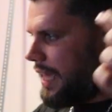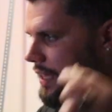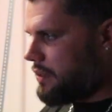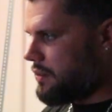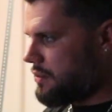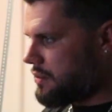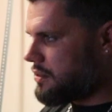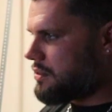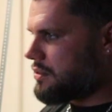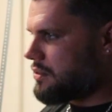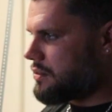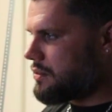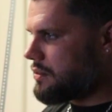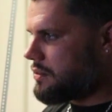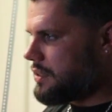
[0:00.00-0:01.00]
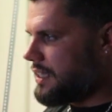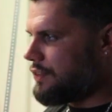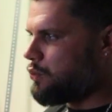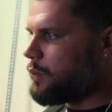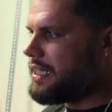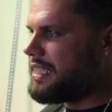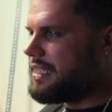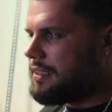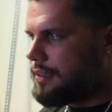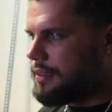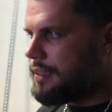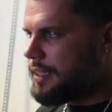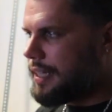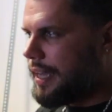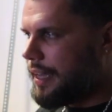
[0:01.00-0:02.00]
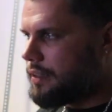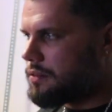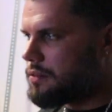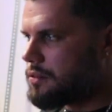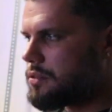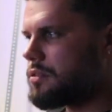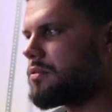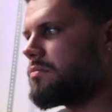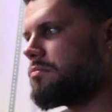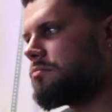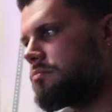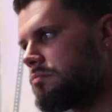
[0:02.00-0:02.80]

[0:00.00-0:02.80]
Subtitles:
angles if we need the angles.